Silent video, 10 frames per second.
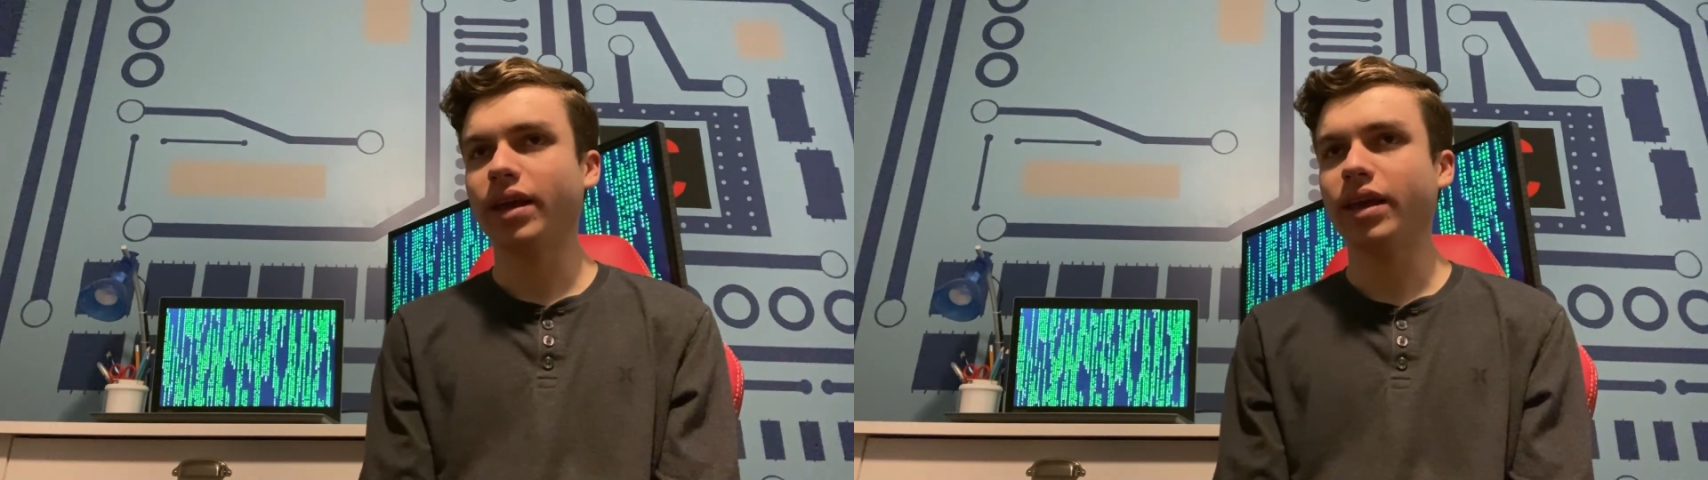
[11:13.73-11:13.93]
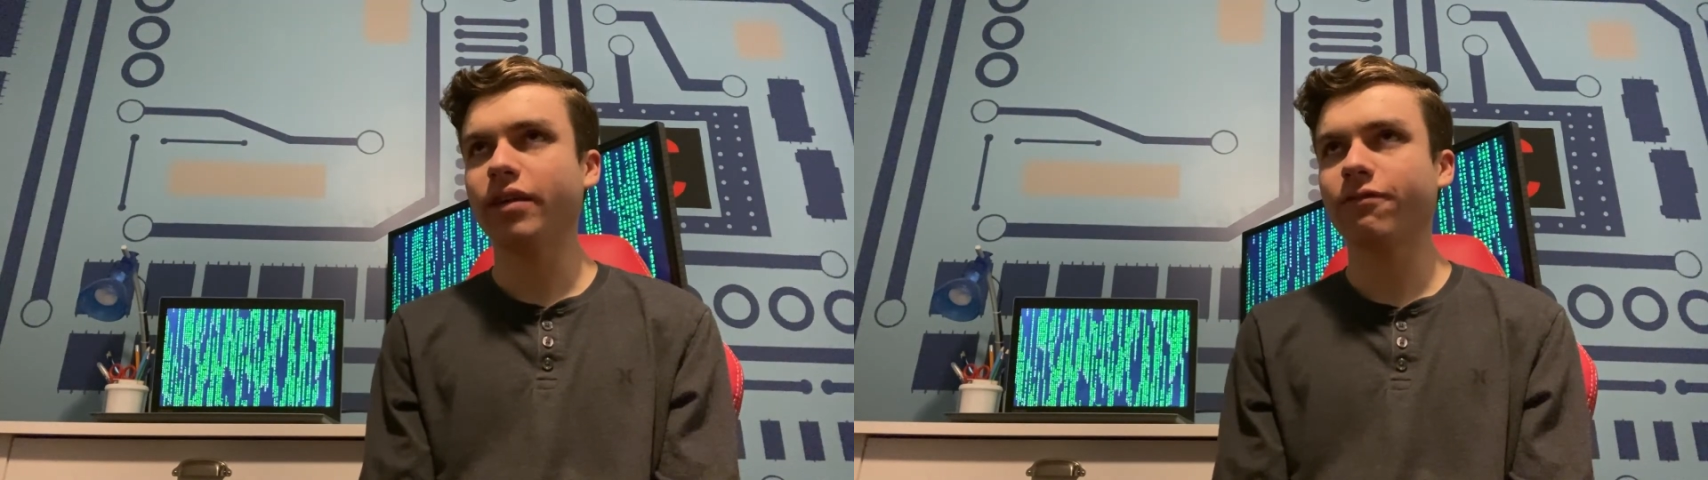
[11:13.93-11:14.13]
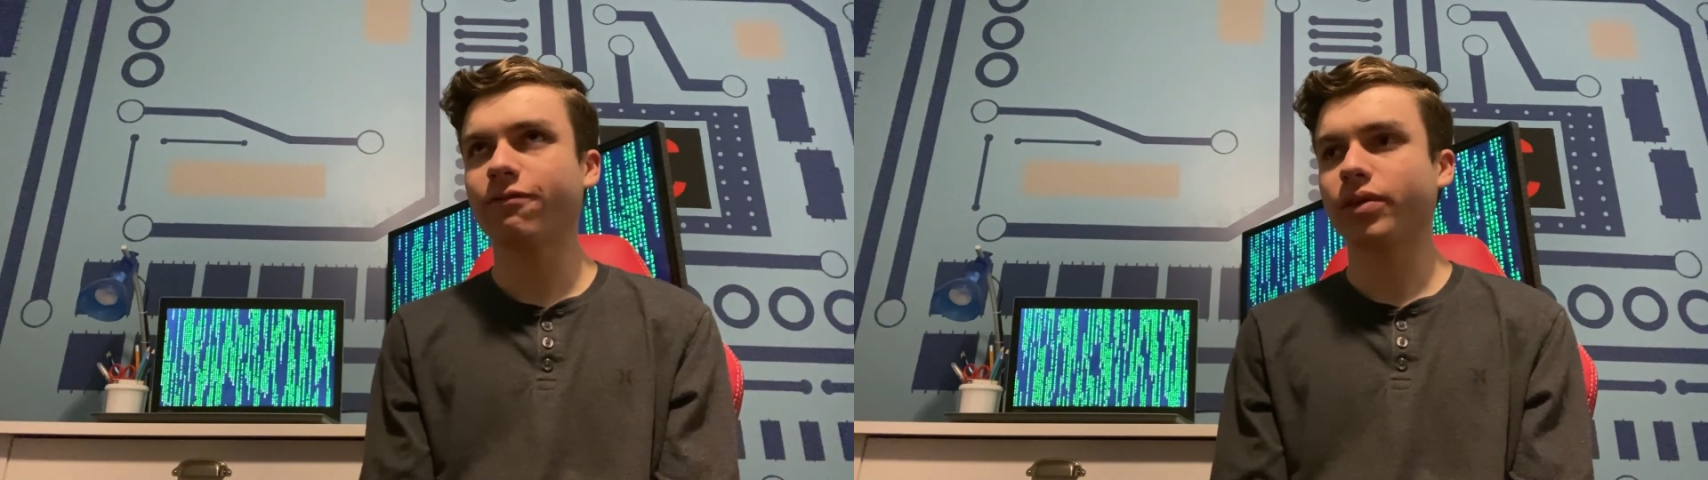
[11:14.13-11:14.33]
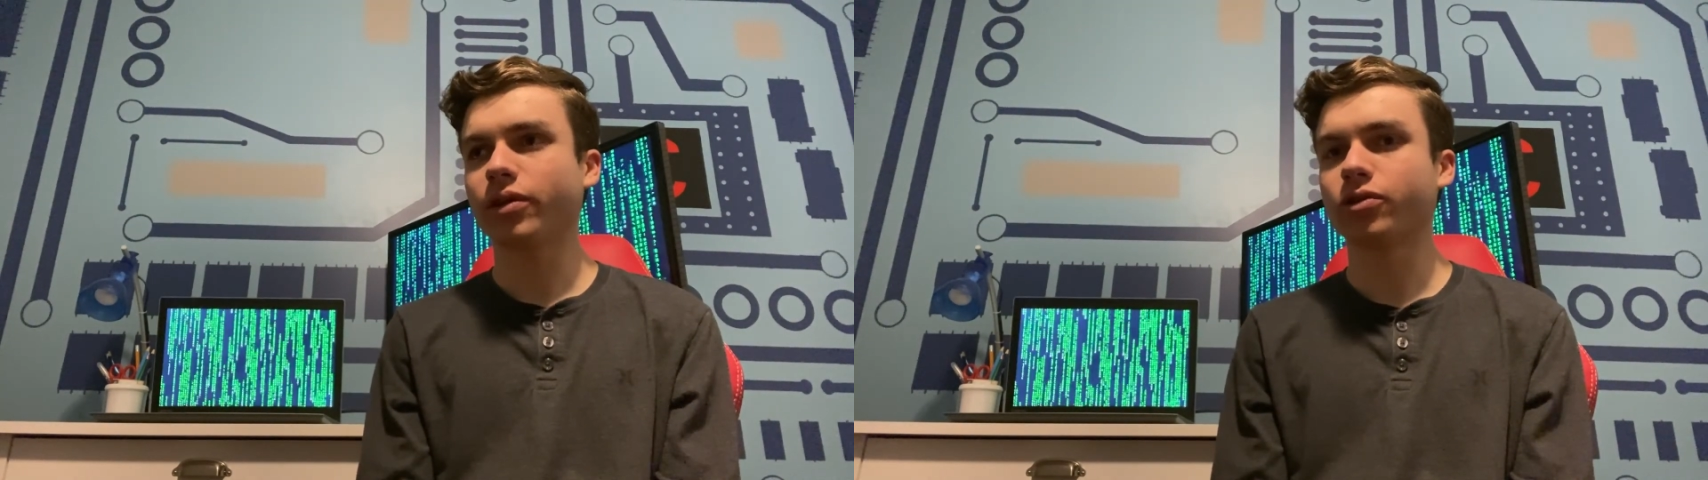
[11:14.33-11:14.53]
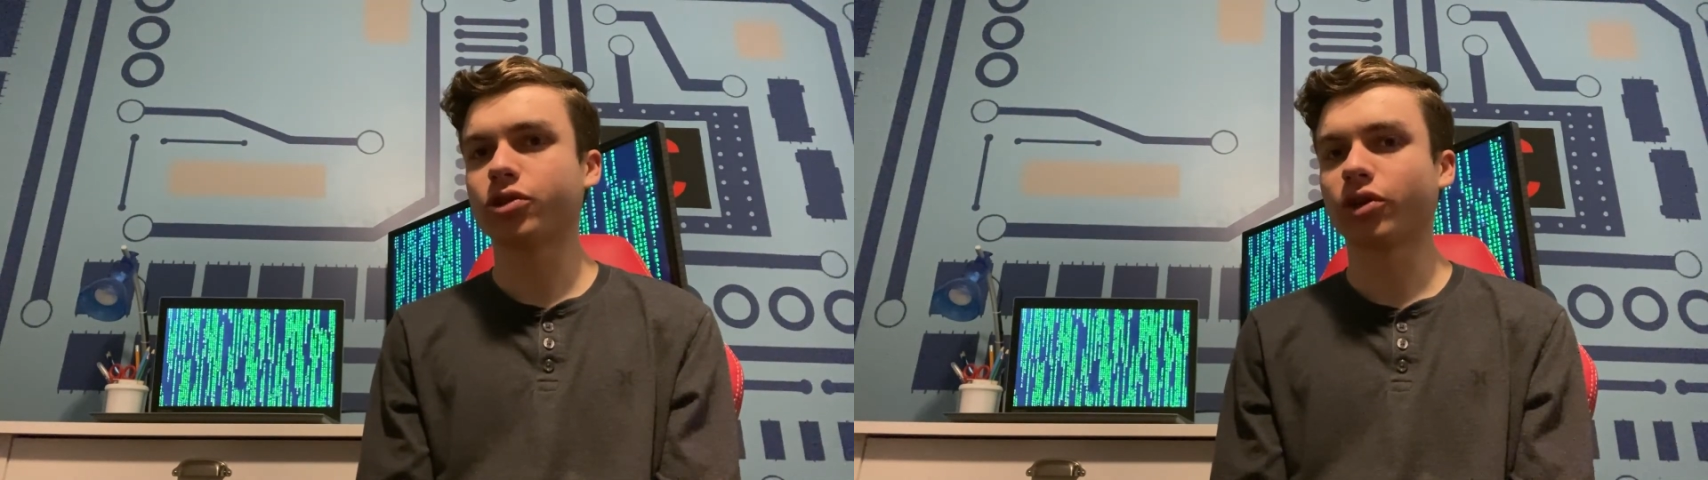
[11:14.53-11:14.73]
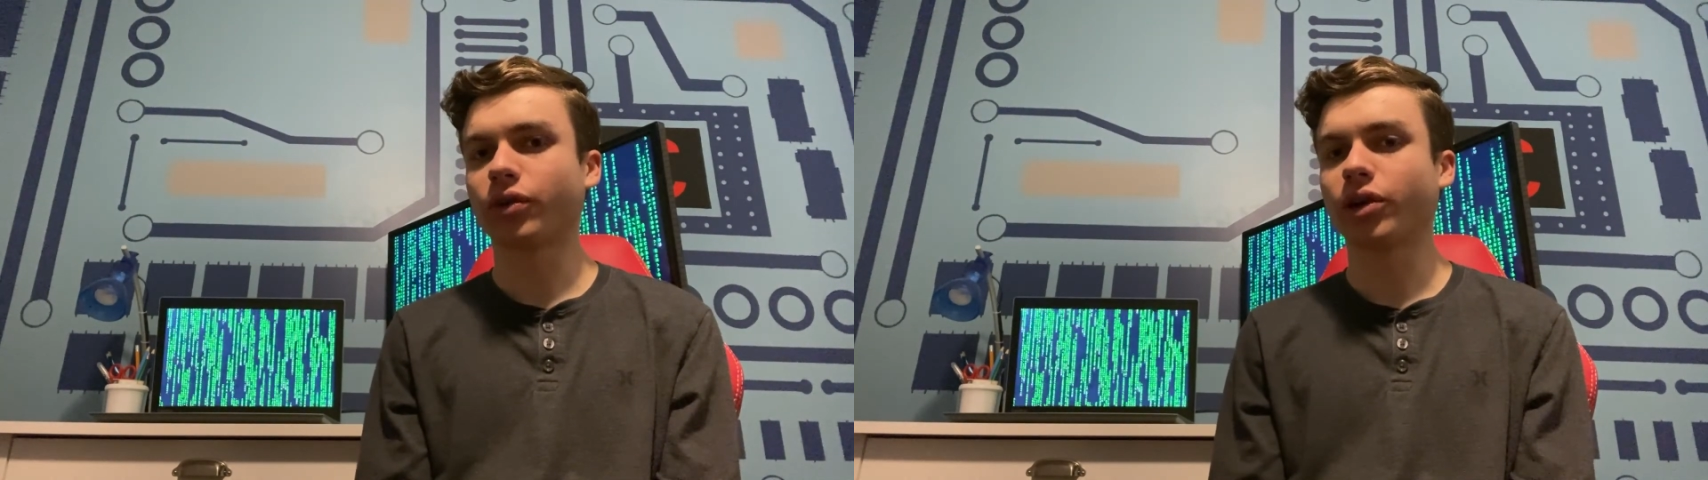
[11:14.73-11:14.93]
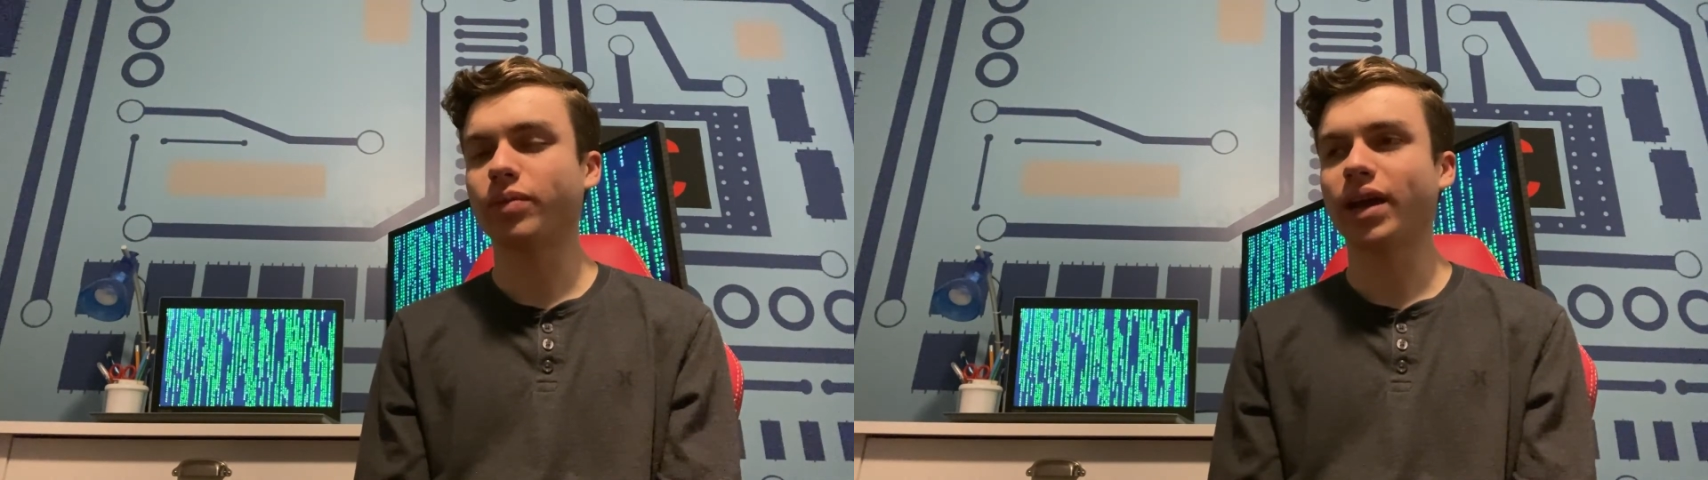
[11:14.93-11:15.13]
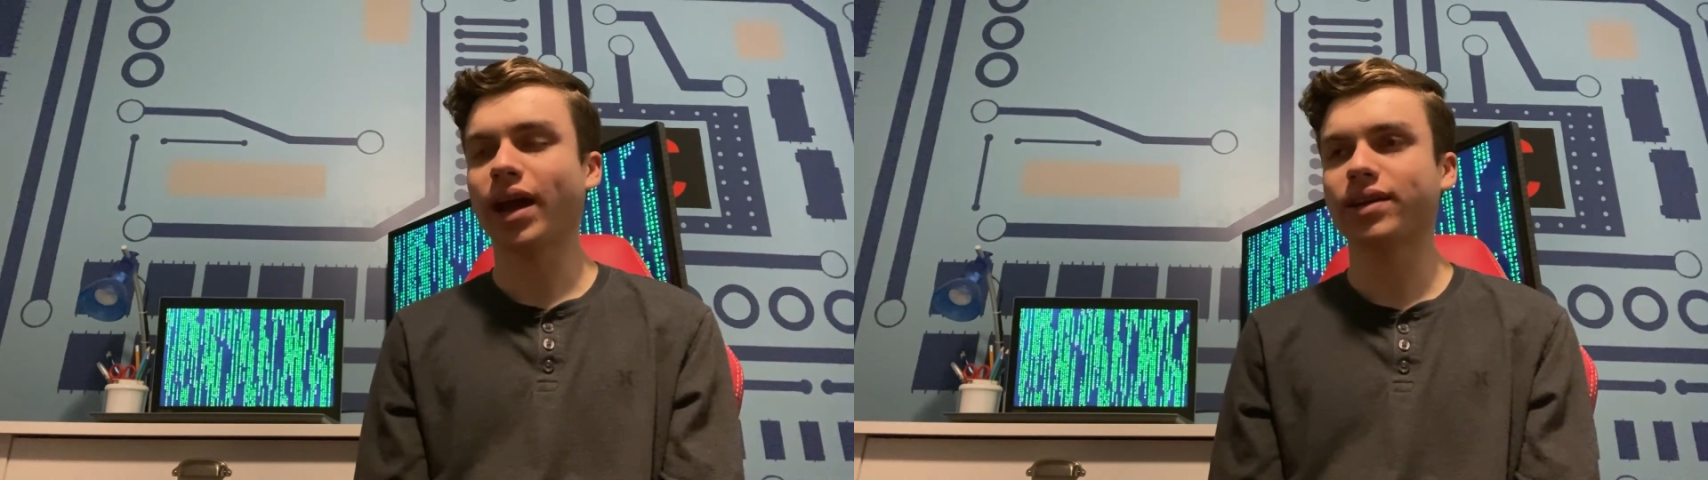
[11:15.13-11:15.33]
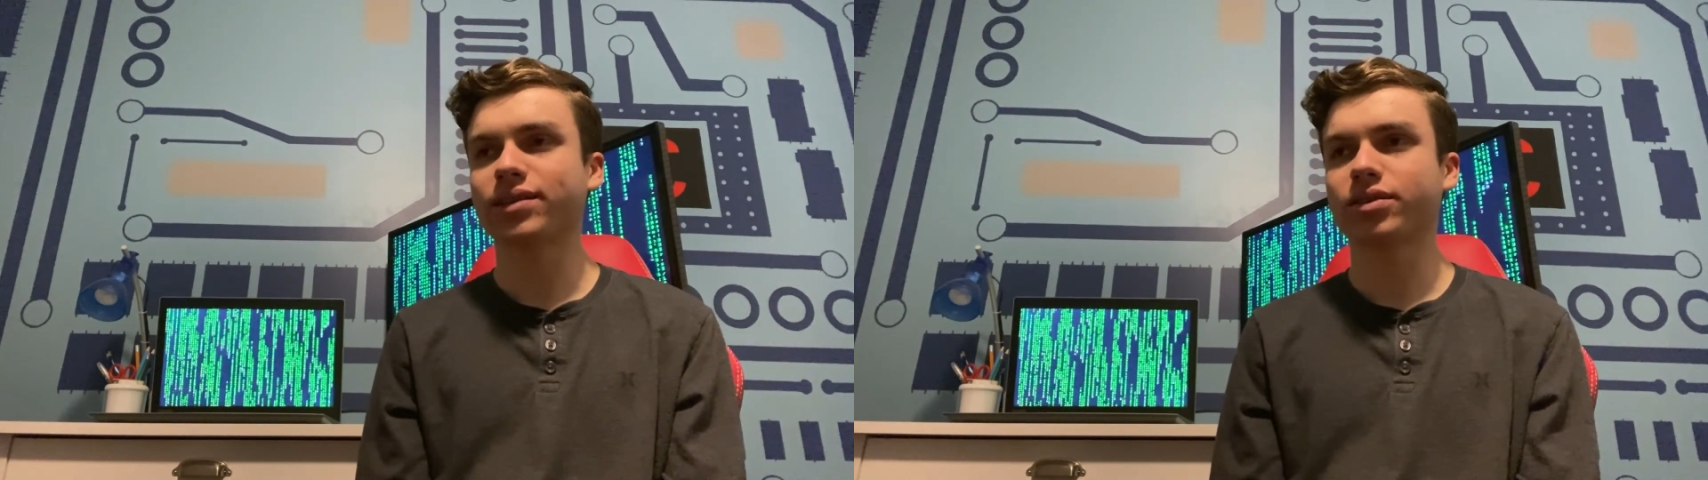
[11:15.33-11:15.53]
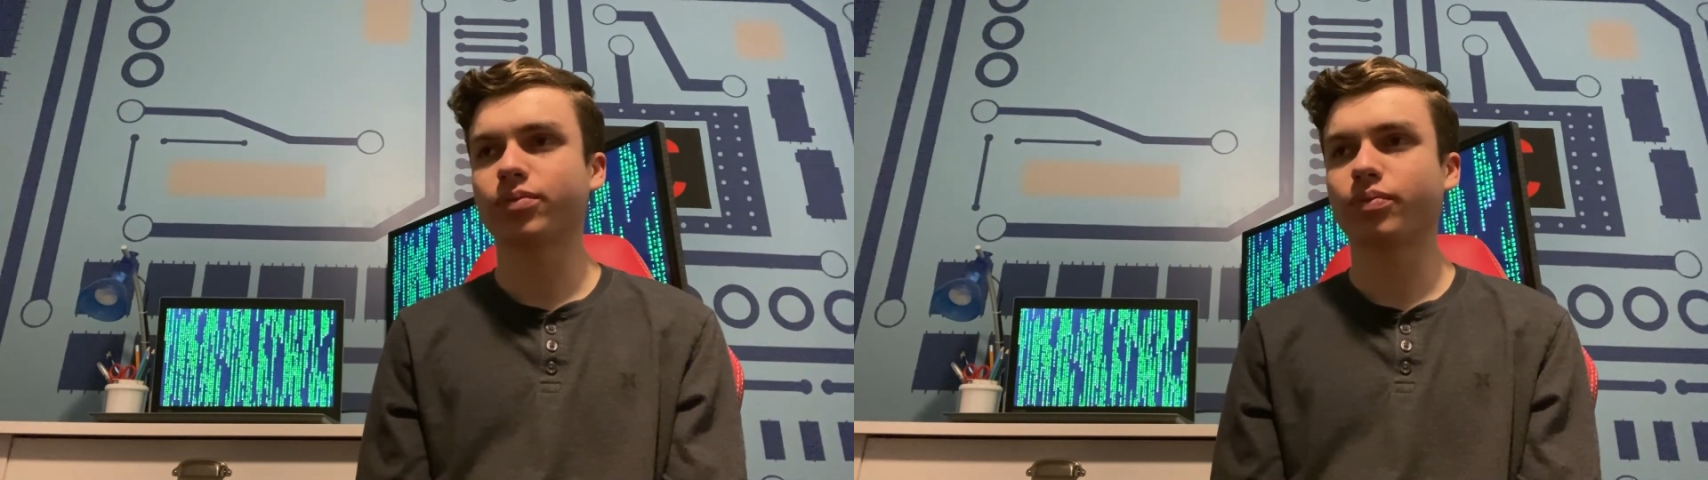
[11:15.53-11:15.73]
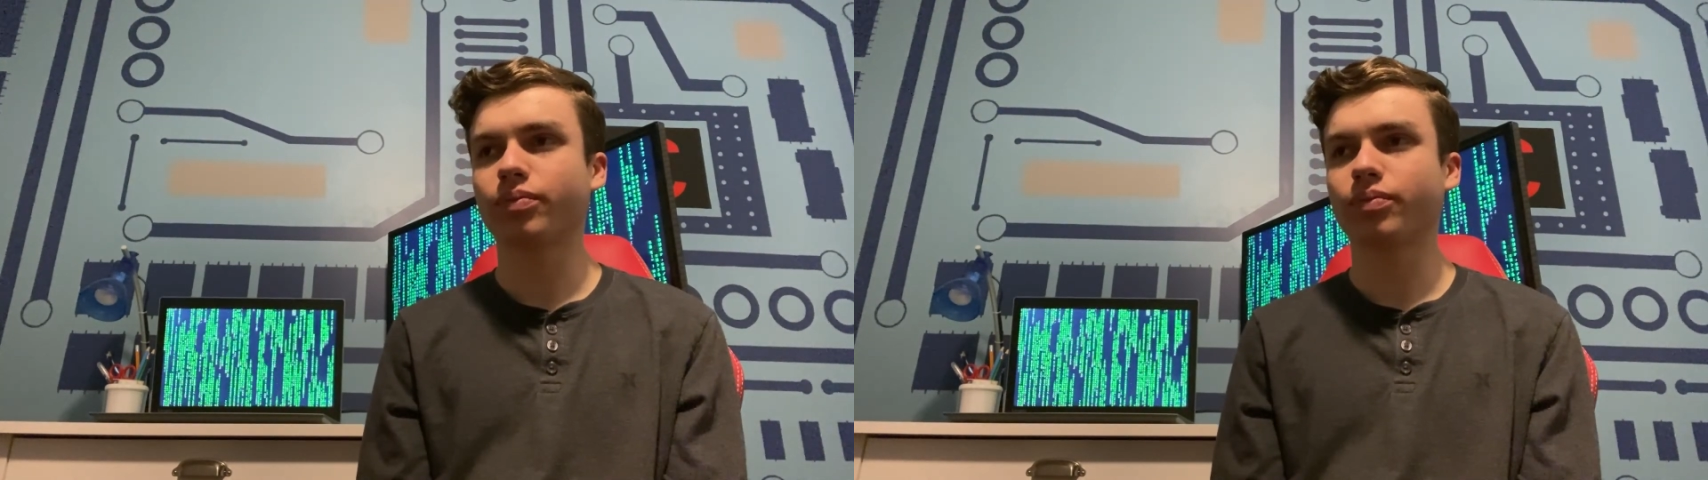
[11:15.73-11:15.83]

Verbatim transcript: if your server can be accessed